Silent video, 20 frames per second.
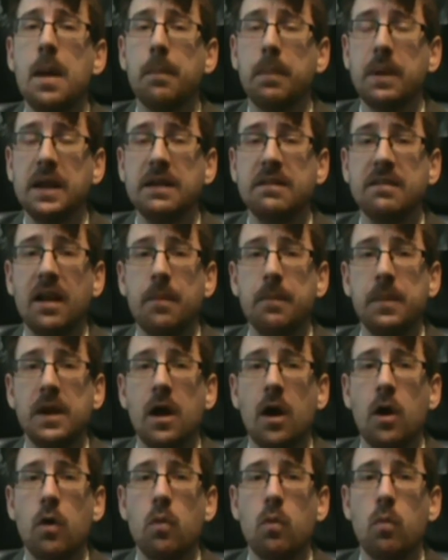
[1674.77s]
Please let me
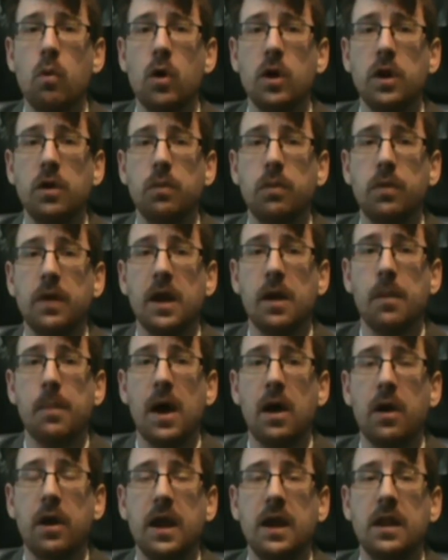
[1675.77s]
know what you think
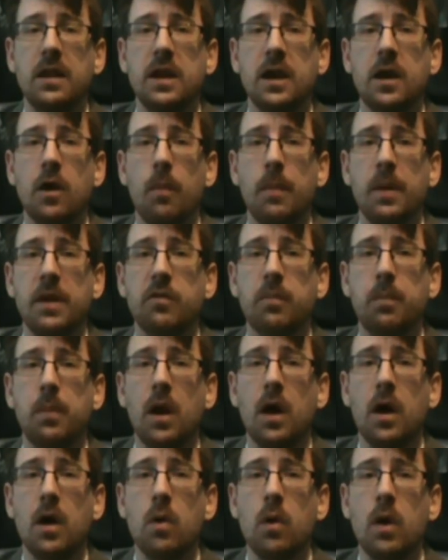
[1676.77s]
about it in the comments
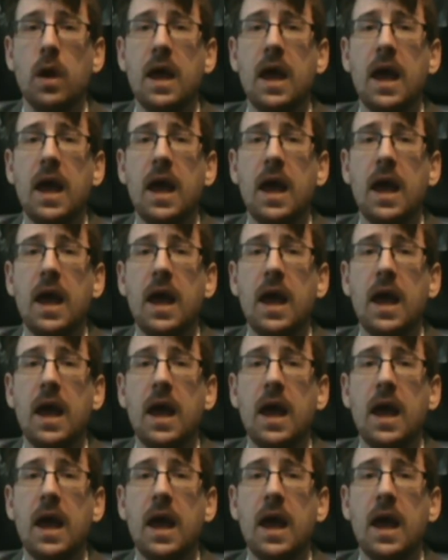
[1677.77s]
below.